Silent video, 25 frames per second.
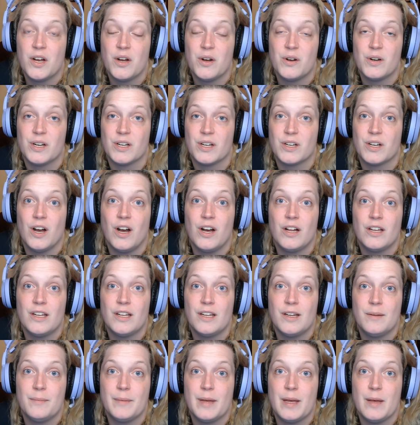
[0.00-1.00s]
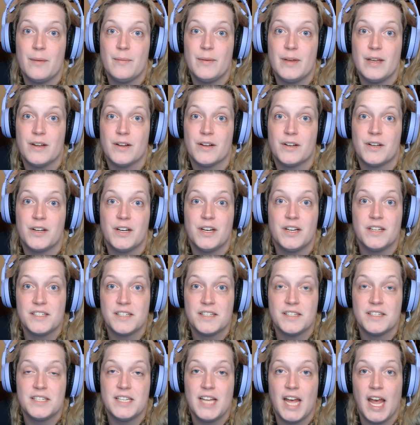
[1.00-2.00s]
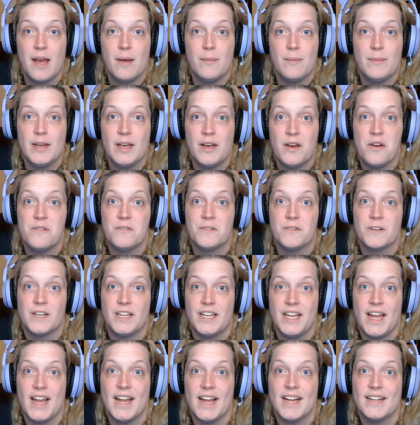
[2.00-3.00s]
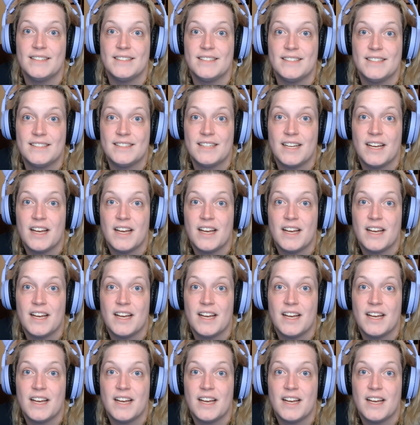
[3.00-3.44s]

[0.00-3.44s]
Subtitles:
Or call up maybe your cousin Tammy over in Kansas.